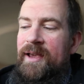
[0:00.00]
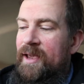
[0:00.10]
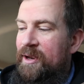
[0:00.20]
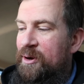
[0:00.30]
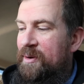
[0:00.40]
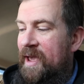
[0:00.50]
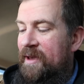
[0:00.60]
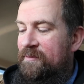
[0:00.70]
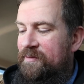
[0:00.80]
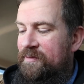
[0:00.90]
and go
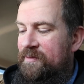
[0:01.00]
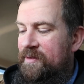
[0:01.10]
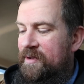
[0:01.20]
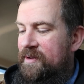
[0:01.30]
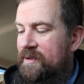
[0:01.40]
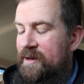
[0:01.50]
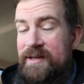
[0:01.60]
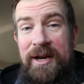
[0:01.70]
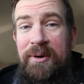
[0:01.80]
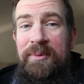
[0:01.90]
have
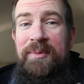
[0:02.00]
dinner